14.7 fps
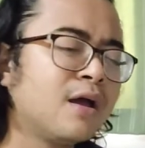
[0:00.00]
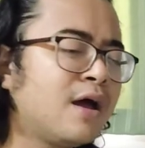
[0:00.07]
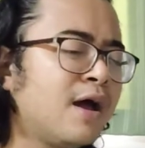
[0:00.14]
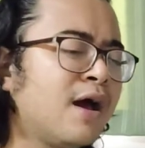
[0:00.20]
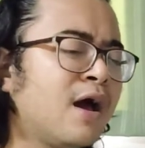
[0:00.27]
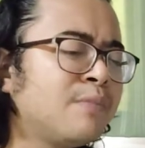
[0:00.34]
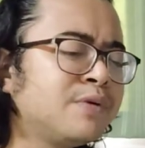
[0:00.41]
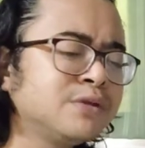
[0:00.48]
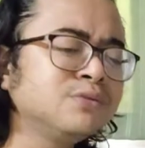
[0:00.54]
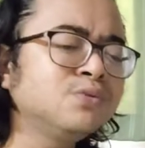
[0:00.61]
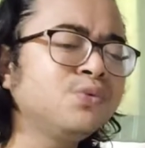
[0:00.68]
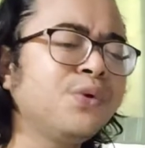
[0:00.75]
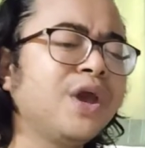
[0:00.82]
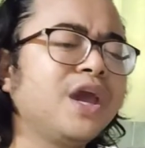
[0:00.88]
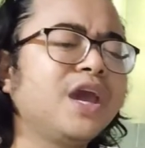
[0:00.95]
I've
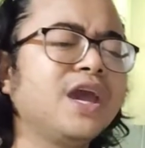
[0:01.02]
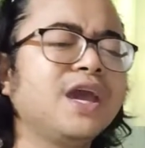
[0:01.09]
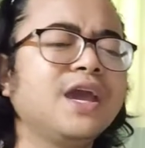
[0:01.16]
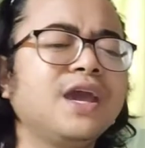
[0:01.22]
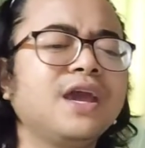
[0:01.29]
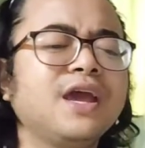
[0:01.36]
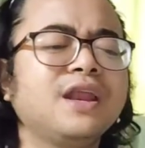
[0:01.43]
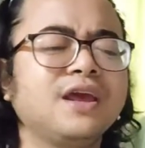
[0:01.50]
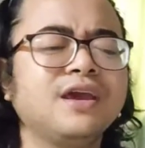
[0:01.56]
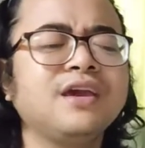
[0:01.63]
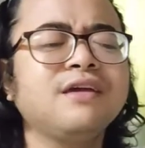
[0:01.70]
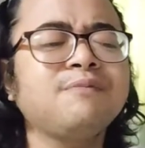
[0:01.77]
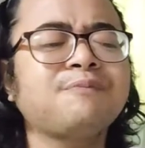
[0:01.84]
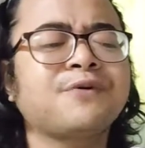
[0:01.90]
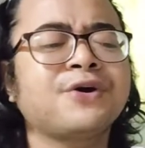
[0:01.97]
been
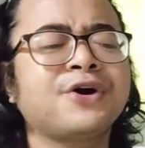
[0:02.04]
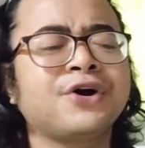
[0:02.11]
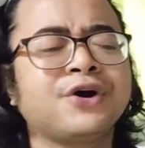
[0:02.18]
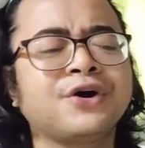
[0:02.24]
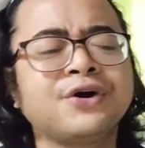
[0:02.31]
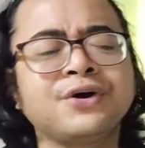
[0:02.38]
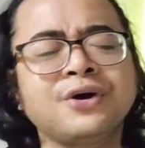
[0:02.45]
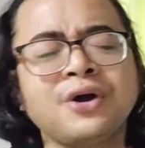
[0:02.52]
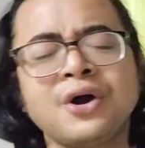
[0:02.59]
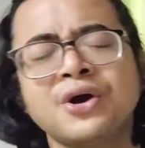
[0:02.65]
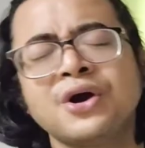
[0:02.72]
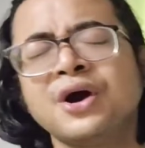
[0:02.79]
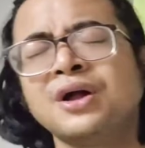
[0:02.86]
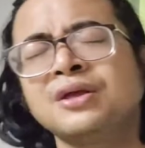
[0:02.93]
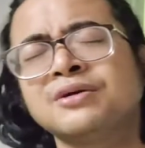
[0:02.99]
waiting for
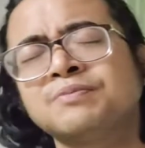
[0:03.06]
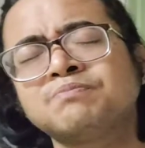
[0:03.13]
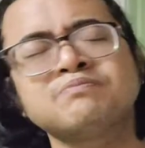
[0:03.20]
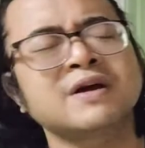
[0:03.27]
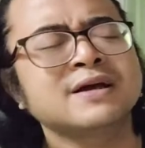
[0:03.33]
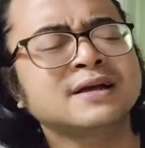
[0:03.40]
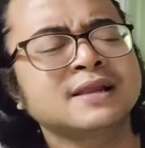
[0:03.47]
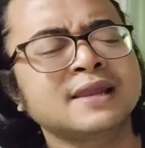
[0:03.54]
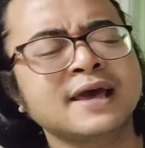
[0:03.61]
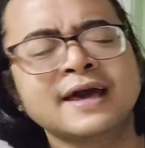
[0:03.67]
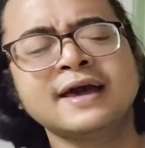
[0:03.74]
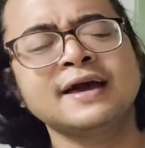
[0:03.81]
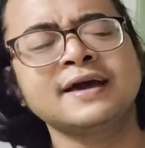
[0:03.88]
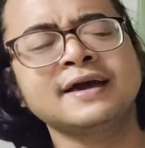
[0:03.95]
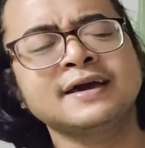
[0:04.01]
all of my
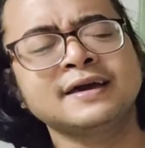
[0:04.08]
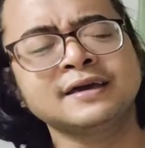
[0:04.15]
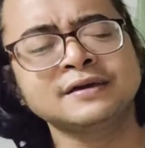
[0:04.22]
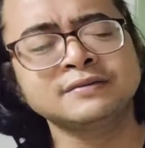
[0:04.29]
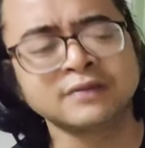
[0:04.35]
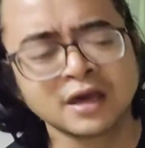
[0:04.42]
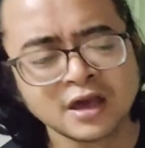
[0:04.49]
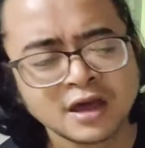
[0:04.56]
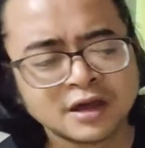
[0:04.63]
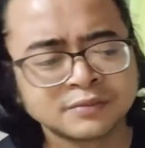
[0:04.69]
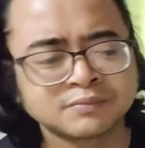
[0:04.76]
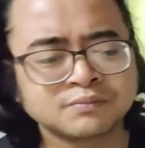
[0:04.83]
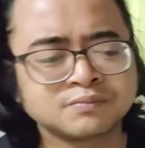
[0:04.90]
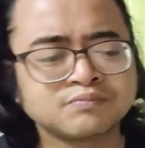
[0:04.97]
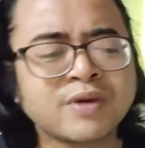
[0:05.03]
life.
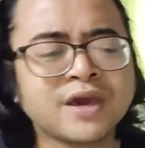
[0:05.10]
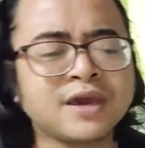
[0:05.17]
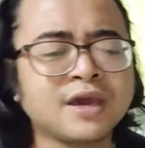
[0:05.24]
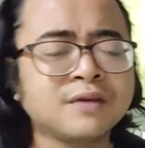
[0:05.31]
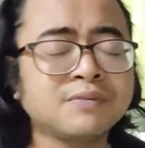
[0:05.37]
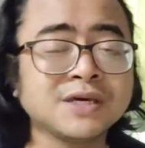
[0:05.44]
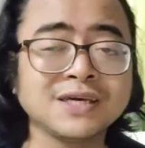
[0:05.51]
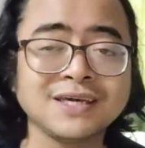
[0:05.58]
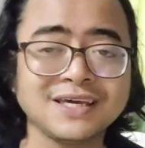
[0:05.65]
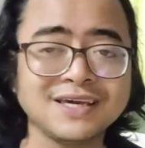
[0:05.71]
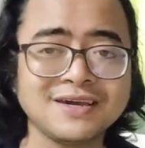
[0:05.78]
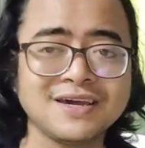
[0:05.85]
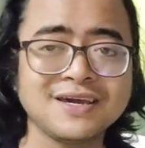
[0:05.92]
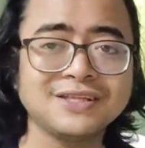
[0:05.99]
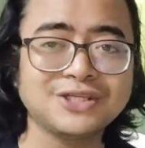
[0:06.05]
Maybe
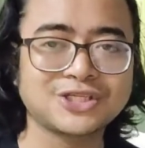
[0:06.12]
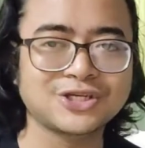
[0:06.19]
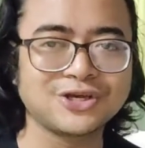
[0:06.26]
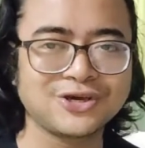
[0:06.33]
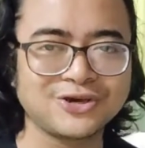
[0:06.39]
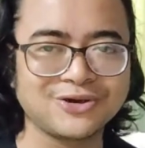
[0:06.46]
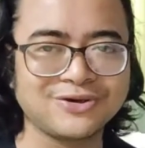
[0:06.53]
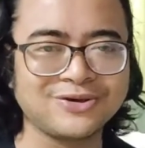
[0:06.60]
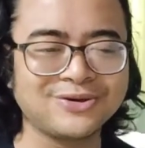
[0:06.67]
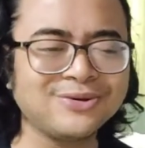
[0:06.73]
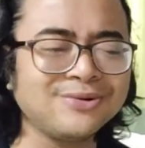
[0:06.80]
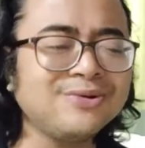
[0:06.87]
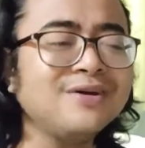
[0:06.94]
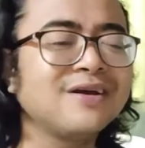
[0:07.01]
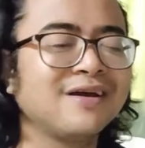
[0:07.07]
it's
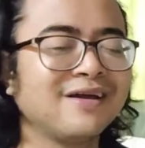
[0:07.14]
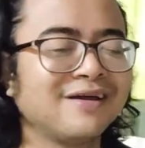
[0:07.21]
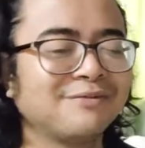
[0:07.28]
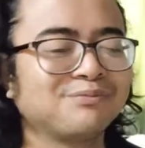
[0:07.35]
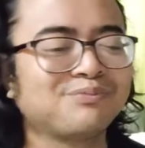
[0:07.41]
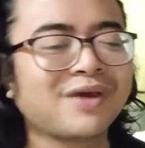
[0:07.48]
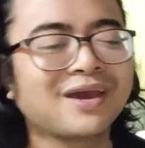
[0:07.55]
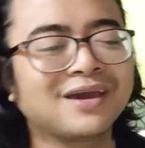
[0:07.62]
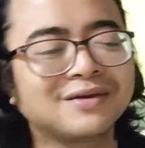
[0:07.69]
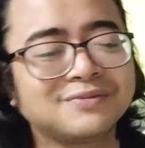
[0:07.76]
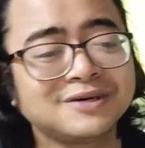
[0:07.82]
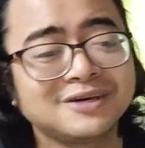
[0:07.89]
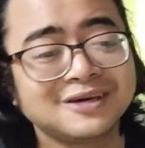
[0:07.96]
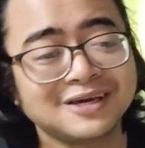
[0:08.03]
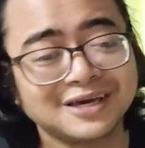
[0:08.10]
you,
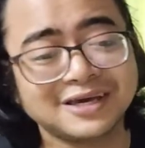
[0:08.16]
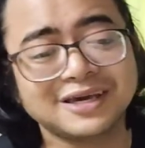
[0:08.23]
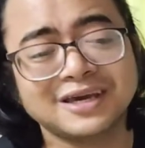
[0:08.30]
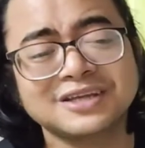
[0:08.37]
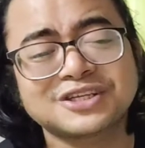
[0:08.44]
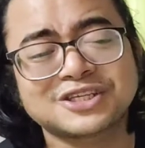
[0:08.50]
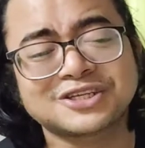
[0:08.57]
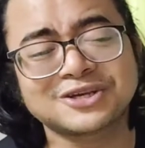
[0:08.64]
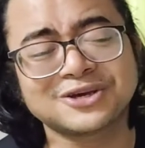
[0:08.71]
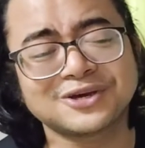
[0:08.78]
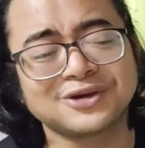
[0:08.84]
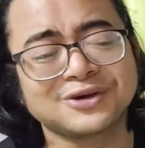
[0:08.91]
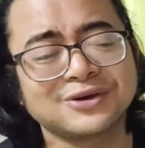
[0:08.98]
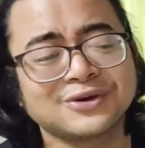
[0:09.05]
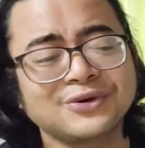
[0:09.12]
maybe it's
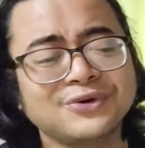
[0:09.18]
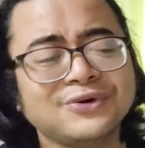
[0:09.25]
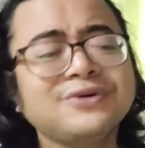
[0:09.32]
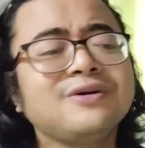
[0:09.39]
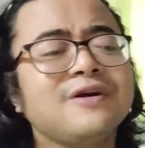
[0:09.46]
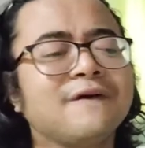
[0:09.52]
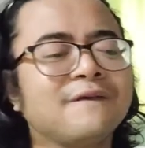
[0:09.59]
you